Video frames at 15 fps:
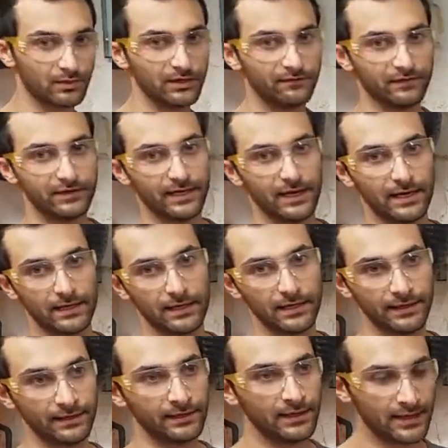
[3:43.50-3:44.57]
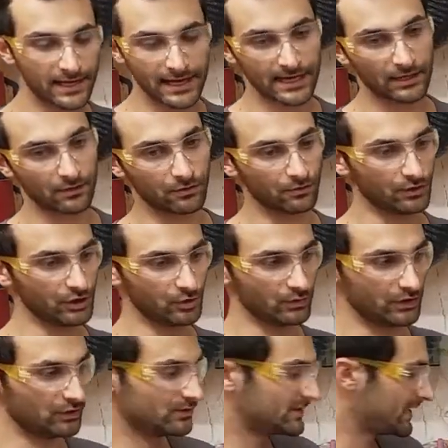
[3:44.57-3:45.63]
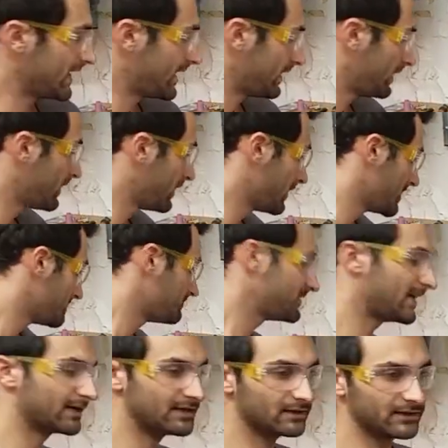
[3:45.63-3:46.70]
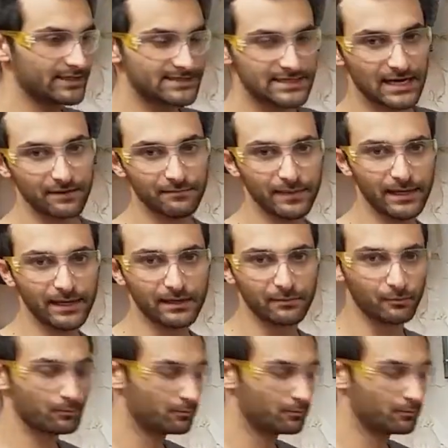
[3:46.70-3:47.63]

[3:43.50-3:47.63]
briefly on how you would use that. Technically, it's not MIG